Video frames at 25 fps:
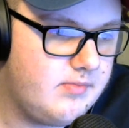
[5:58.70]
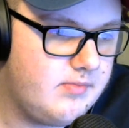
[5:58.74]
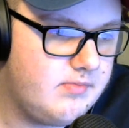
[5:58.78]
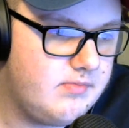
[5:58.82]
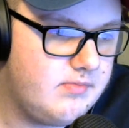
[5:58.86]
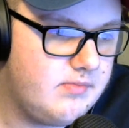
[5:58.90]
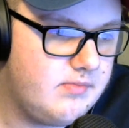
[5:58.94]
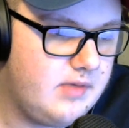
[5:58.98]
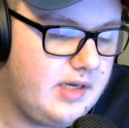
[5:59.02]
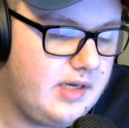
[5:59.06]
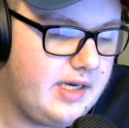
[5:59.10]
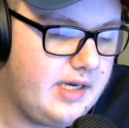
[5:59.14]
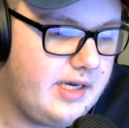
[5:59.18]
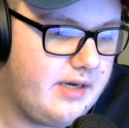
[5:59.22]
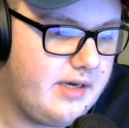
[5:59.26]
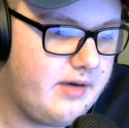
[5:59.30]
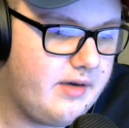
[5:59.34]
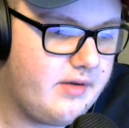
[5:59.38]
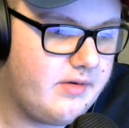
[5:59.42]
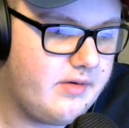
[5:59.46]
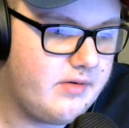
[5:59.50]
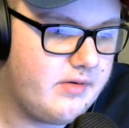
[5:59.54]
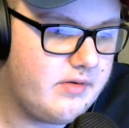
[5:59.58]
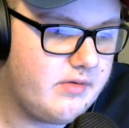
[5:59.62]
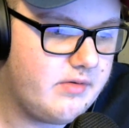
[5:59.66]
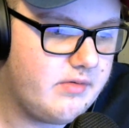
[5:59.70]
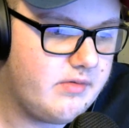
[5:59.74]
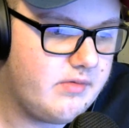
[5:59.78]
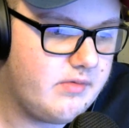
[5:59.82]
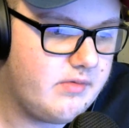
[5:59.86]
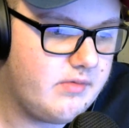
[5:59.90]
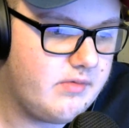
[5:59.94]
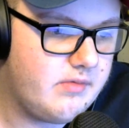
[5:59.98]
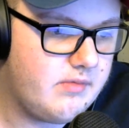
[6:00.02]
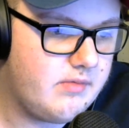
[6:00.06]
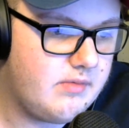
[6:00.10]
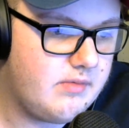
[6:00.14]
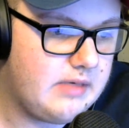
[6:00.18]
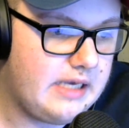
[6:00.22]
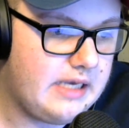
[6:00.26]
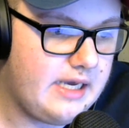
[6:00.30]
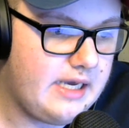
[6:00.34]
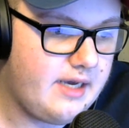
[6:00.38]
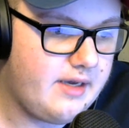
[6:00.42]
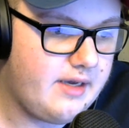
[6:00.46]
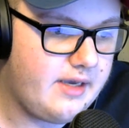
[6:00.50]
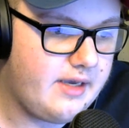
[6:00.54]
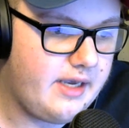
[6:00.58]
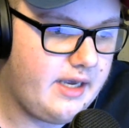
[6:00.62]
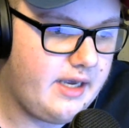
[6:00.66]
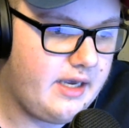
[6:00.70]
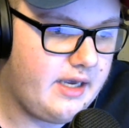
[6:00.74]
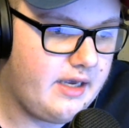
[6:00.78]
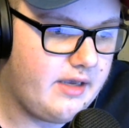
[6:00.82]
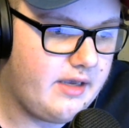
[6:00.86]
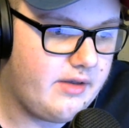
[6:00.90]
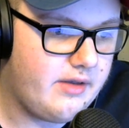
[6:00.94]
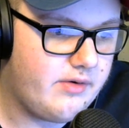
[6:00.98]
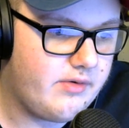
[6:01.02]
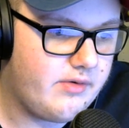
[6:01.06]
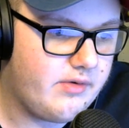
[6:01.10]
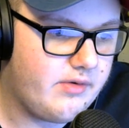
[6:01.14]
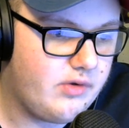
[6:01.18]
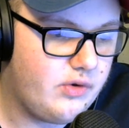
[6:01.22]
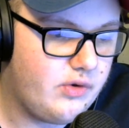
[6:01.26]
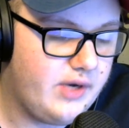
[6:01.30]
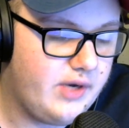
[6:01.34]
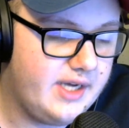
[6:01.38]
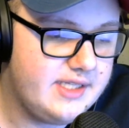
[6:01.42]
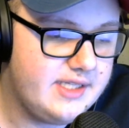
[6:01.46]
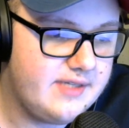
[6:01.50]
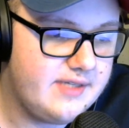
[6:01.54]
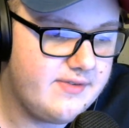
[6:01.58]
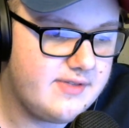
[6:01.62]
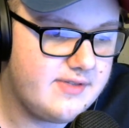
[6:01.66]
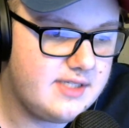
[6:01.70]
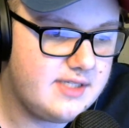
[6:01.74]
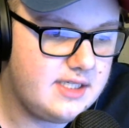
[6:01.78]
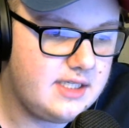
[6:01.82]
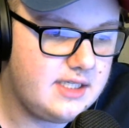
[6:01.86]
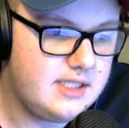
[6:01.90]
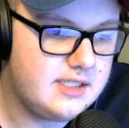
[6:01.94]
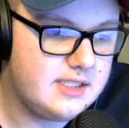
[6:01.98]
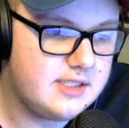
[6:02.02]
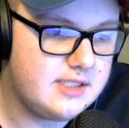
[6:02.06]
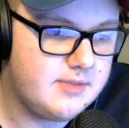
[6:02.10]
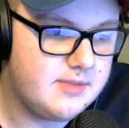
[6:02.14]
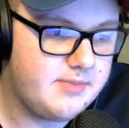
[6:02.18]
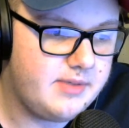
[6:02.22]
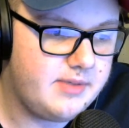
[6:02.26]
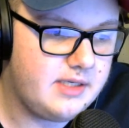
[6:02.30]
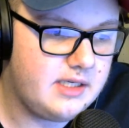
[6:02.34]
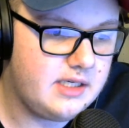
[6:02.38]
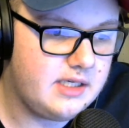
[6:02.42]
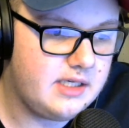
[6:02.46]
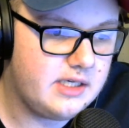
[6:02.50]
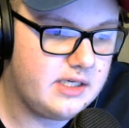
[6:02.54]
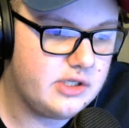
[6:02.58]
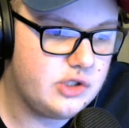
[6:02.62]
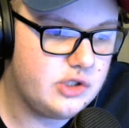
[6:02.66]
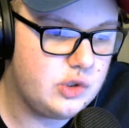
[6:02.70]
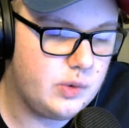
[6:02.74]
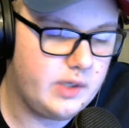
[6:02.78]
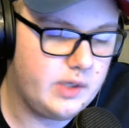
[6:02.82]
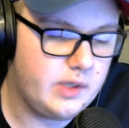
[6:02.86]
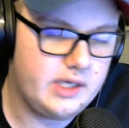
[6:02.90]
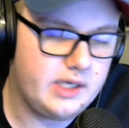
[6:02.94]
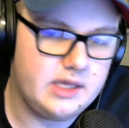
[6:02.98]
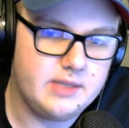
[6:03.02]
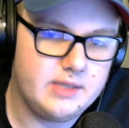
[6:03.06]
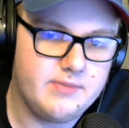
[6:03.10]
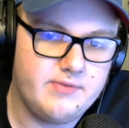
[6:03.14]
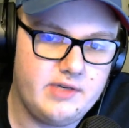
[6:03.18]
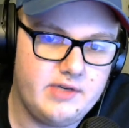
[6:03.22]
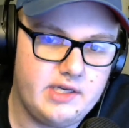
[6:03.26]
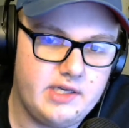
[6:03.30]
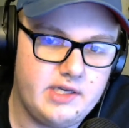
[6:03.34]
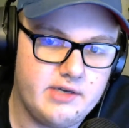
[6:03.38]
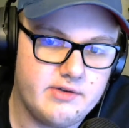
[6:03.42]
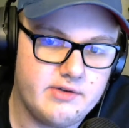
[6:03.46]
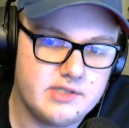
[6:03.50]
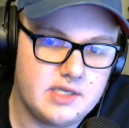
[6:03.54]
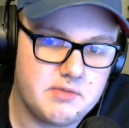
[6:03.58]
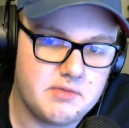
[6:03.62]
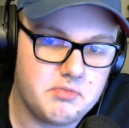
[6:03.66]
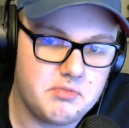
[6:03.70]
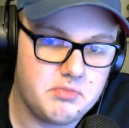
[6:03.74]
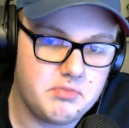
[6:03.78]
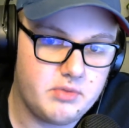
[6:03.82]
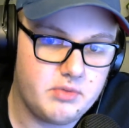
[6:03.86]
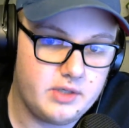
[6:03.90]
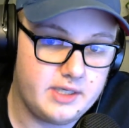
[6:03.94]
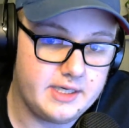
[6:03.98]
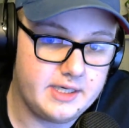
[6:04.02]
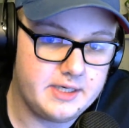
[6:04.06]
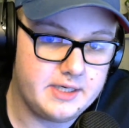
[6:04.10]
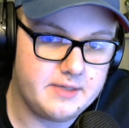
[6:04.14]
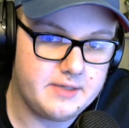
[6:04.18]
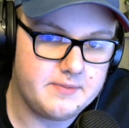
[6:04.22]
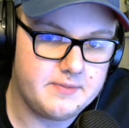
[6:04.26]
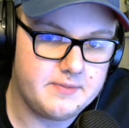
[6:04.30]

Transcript: And yeah, and you guys have seen to be enjoying the videos I've been putting out.